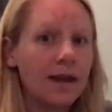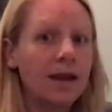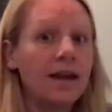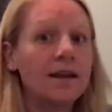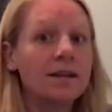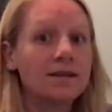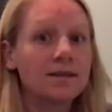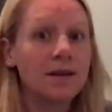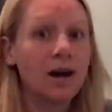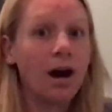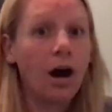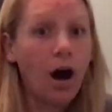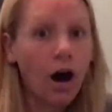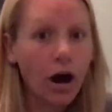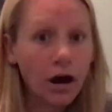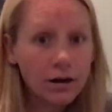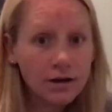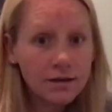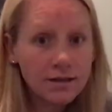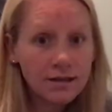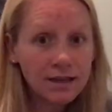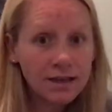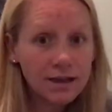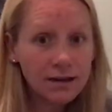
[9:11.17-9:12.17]
It's hard
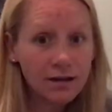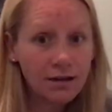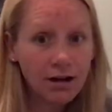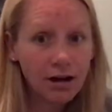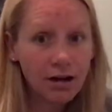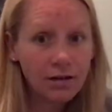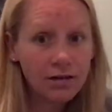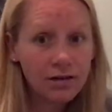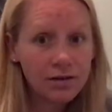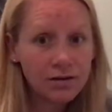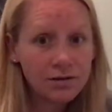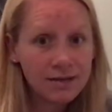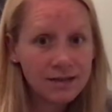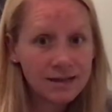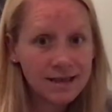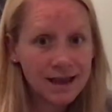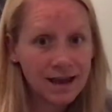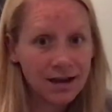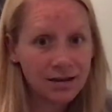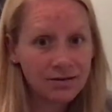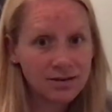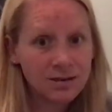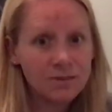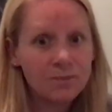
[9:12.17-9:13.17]
to hear all those
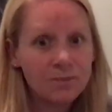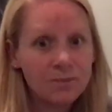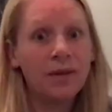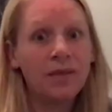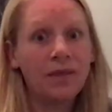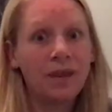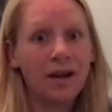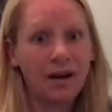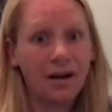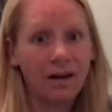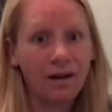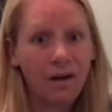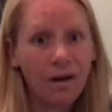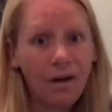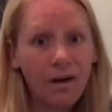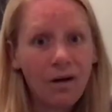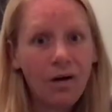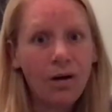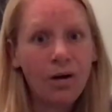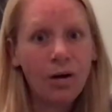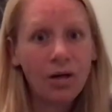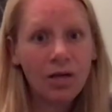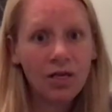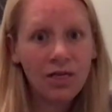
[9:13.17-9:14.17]
sounds, but they're
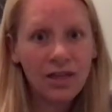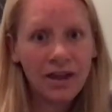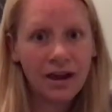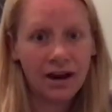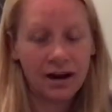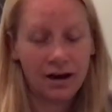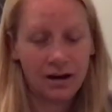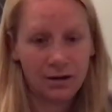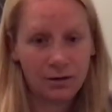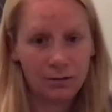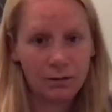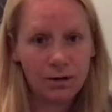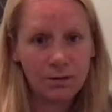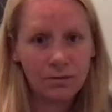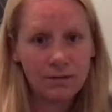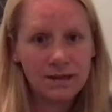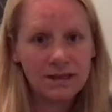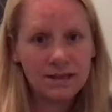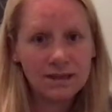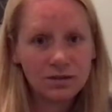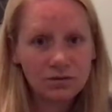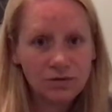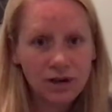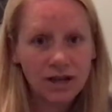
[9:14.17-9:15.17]
all there when we
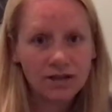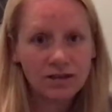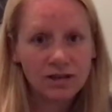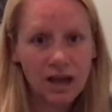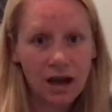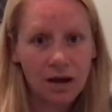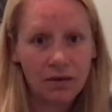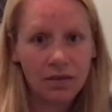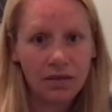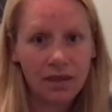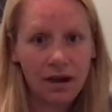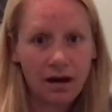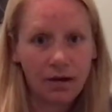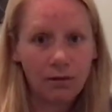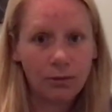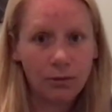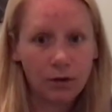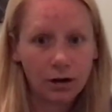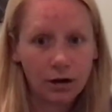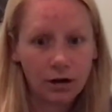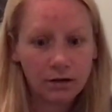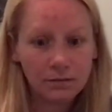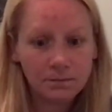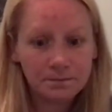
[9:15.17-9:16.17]
stretch out that
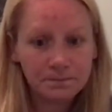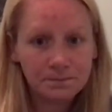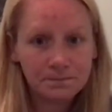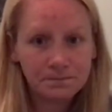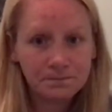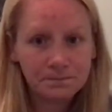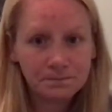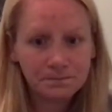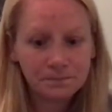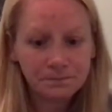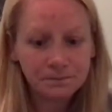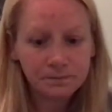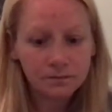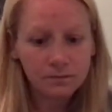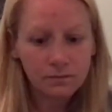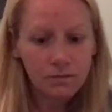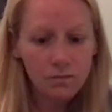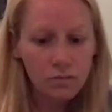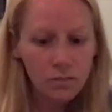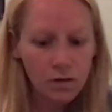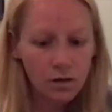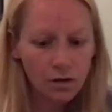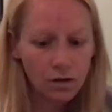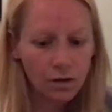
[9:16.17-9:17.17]
word.
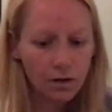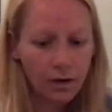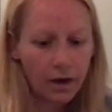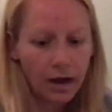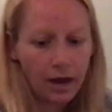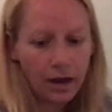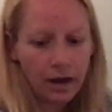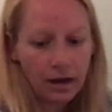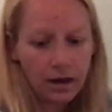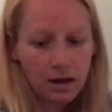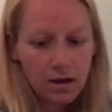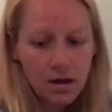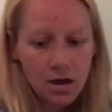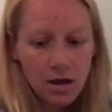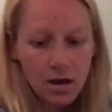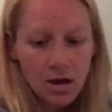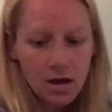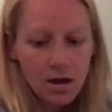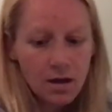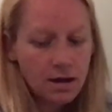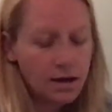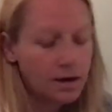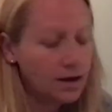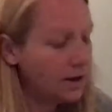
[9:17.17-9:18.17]
Okay,
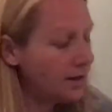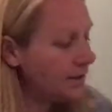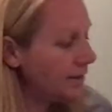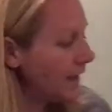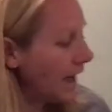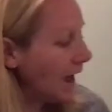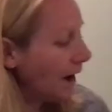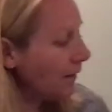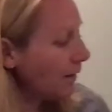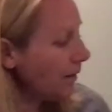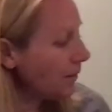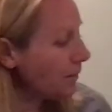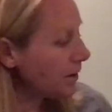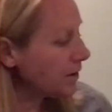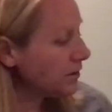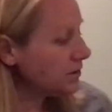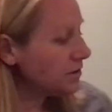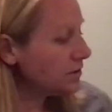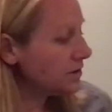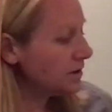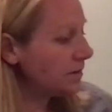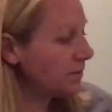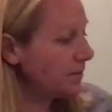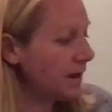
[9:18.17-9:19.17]
now I want you
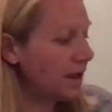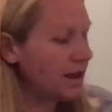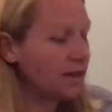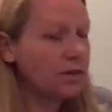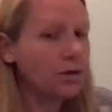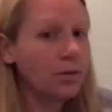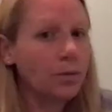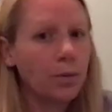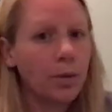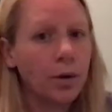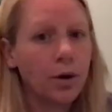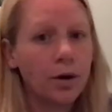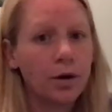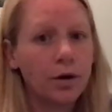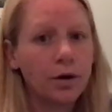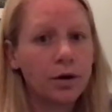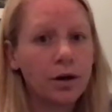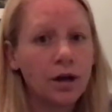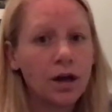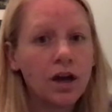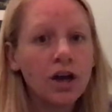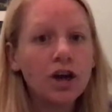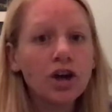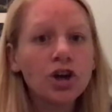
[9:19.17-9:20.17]
to make the word
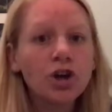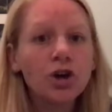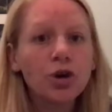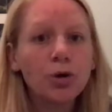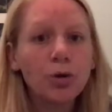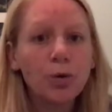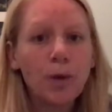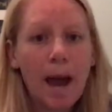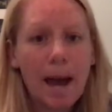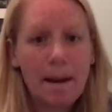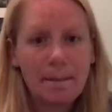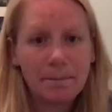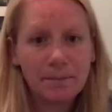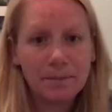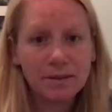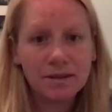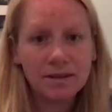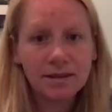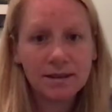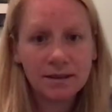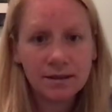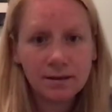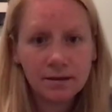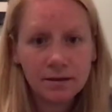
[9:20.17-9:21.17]

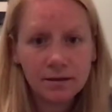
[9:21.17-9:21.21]
crept.